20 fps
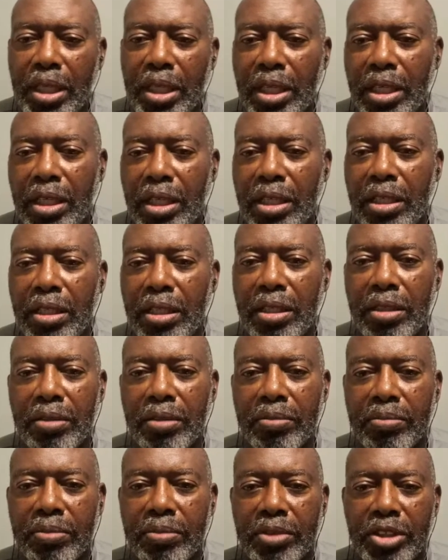
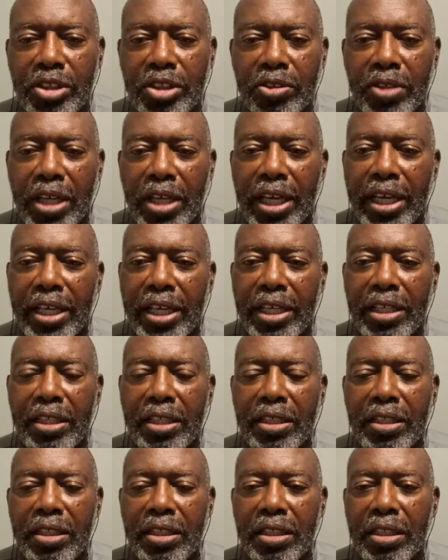UK,
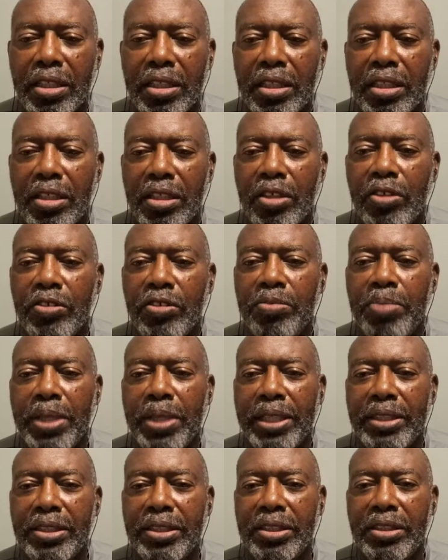those
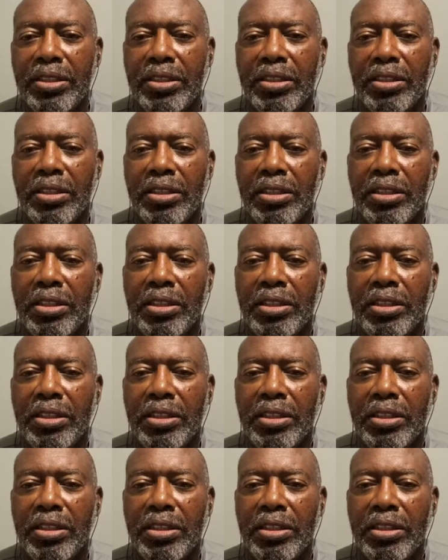places,